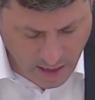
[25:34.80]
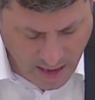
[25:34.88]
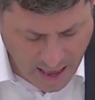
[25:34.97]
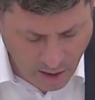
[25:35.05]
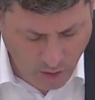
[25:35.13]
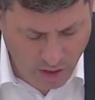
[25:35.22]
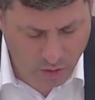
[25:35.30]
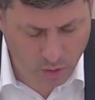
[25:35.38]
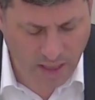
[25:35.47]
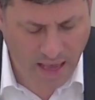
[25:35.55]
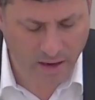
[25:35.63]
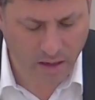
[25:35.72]
how are you
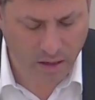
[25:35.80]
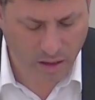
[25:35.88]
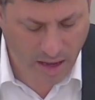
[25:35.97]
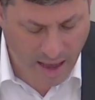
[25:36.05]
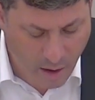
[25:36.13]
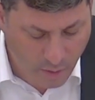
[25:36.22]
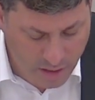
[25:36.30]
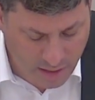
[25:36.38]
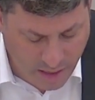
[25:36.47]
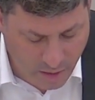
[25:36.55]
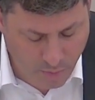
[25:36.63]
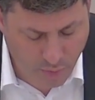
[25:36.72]
allowed to, how are you
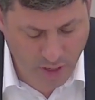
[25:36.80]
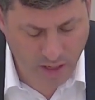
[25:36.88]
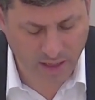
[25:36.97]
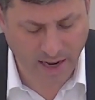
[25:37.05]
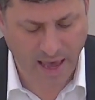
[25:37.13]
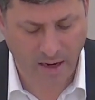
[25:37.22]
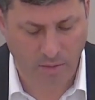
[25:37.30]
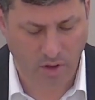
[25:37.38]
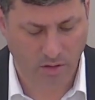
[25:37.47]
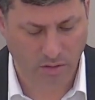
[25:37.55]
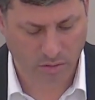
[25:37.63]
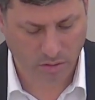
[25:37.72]
allowed to bring an animal